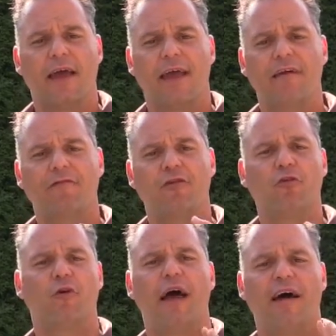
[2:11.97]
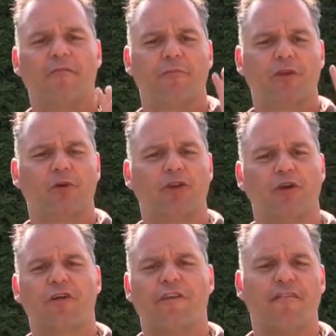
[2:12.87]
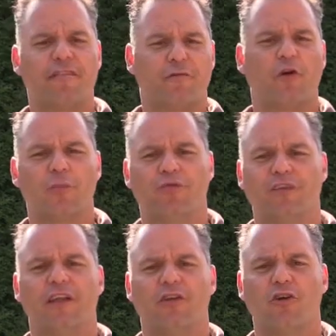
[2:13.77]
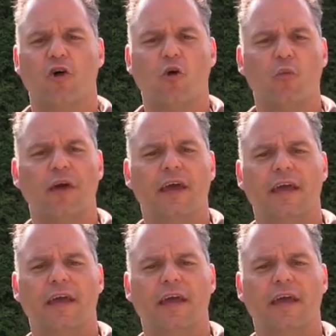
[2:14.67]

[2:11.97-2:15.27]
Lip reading: if you have between 35 and 40% in your home,